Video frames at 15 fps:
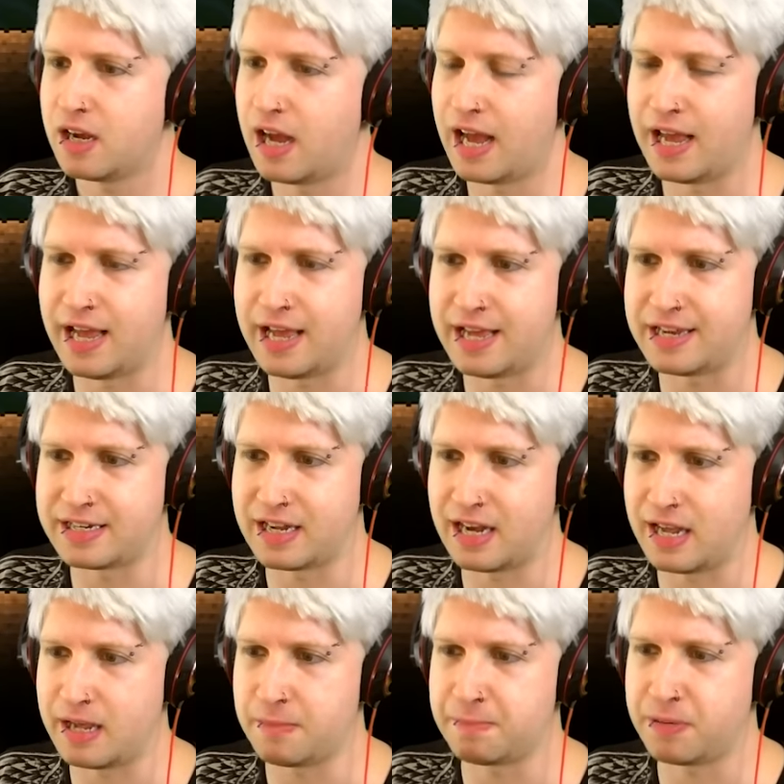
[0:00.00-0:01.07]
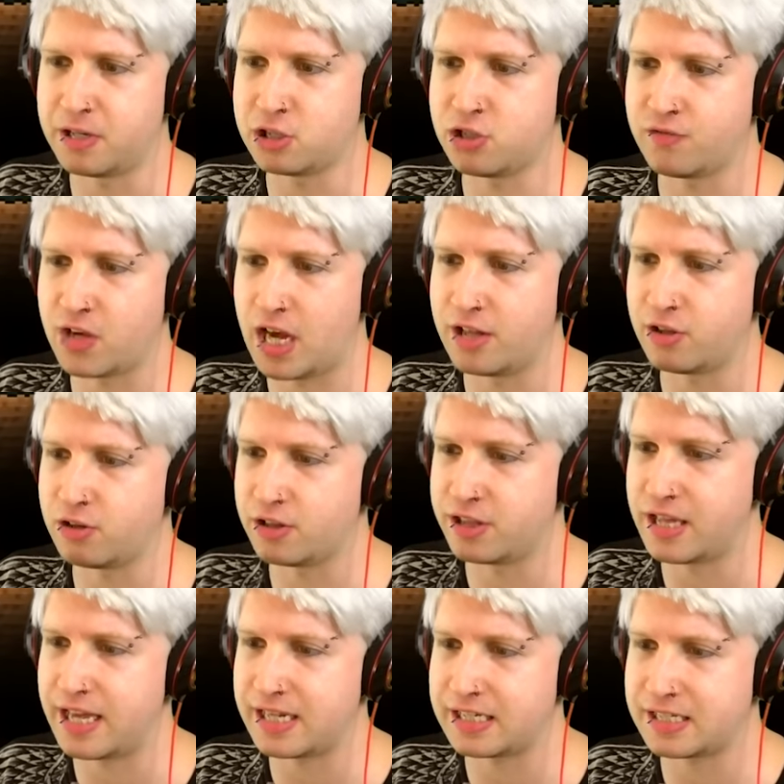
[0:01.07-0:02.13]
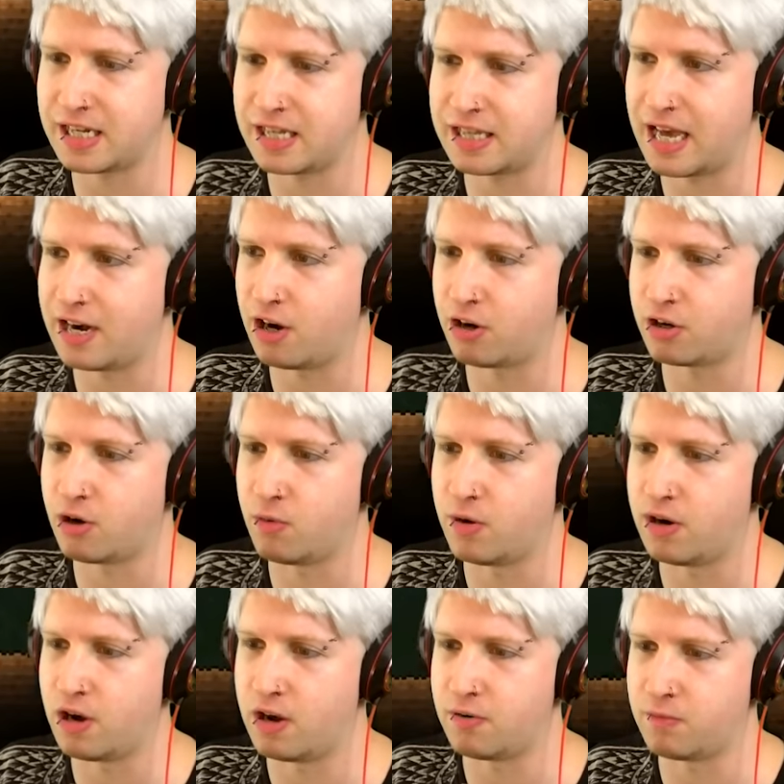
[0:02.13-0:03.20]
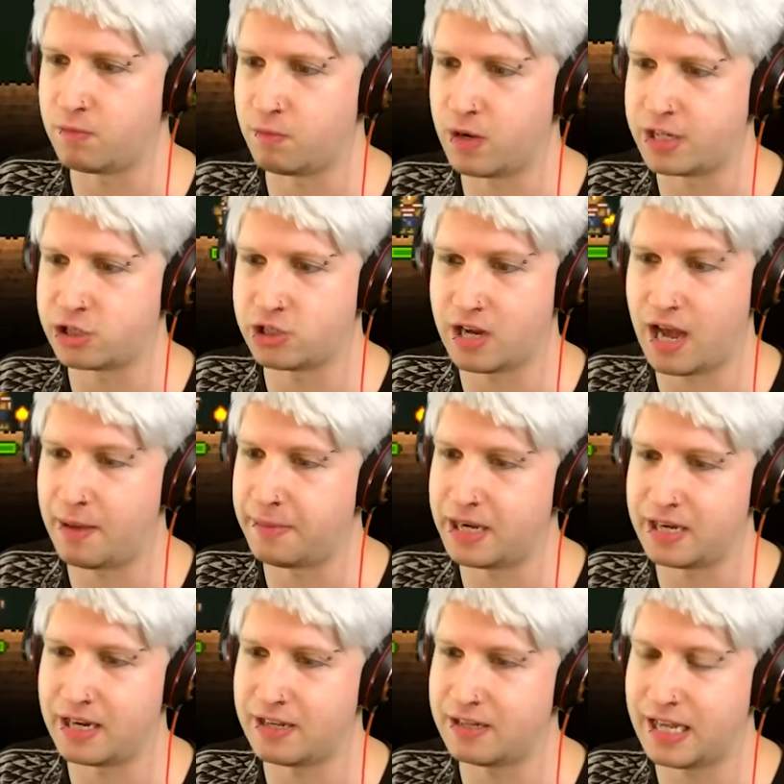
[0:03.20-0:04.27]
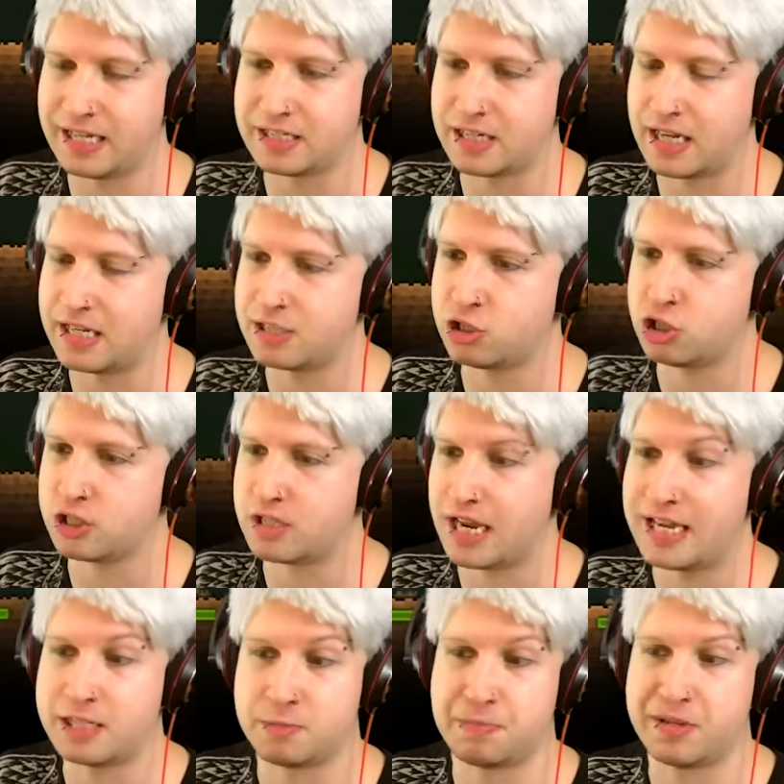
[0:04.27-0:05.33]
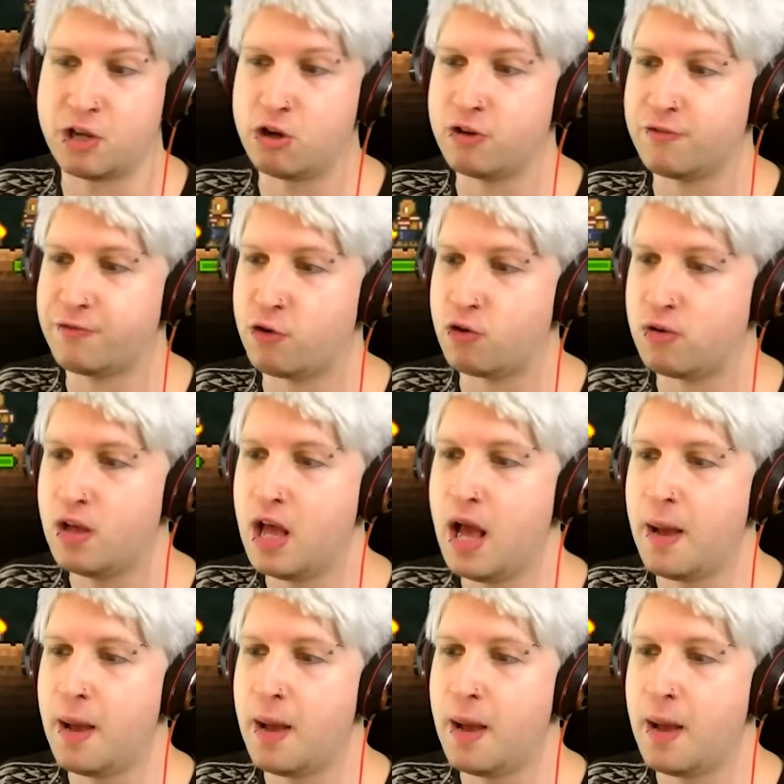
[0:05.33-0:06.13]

and a bunch of other things that are going on, which, I mean, it's, it's just, it's beautiful,